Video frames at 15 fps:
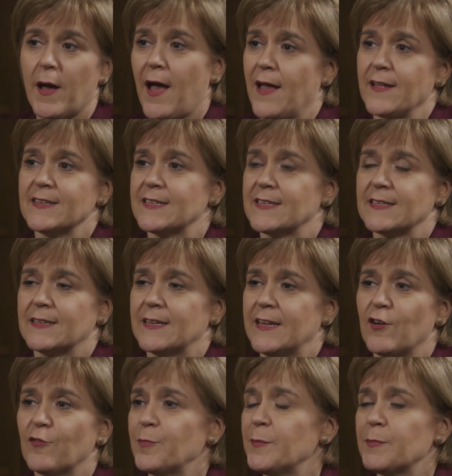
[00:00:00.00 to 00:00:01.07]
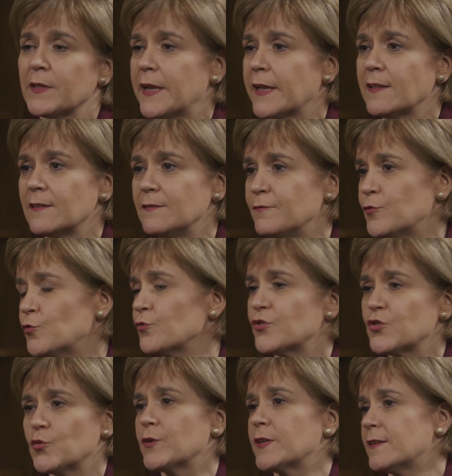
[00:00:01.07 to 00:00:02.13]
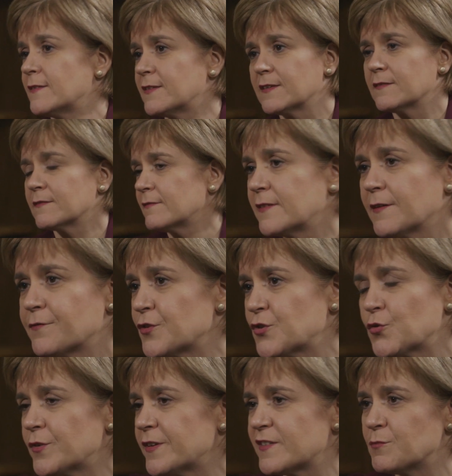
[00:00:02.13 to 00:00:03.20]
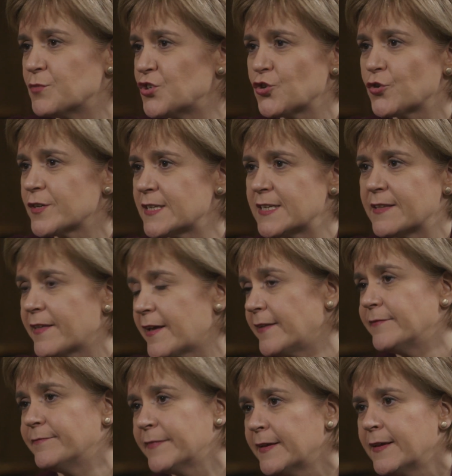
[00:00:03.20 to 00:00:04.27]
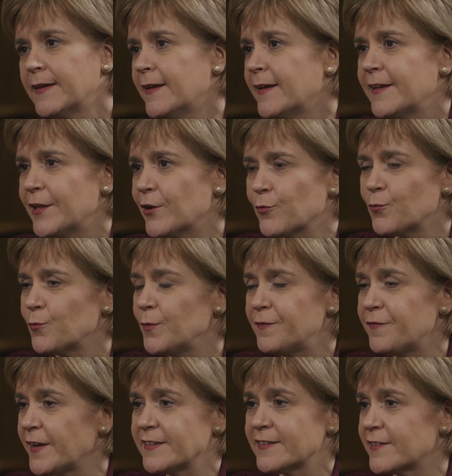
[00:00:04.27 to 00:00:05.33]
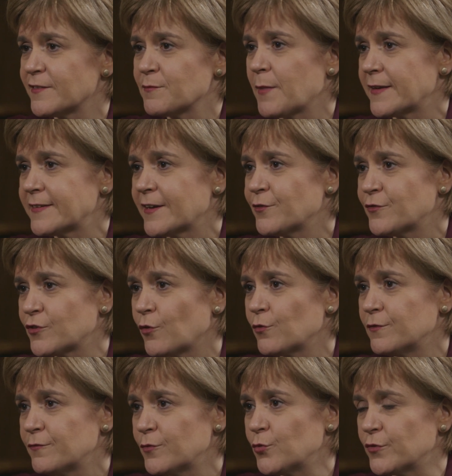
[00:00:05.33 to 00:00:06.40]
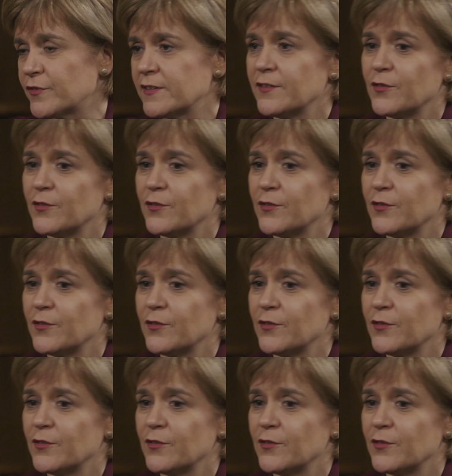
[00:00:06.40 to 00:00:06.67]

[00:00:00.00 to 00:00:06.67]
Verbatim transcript: past, enough people in England vote Tory to give the Tories a majority, then you know, we find it doesn't matter how Scotland votes.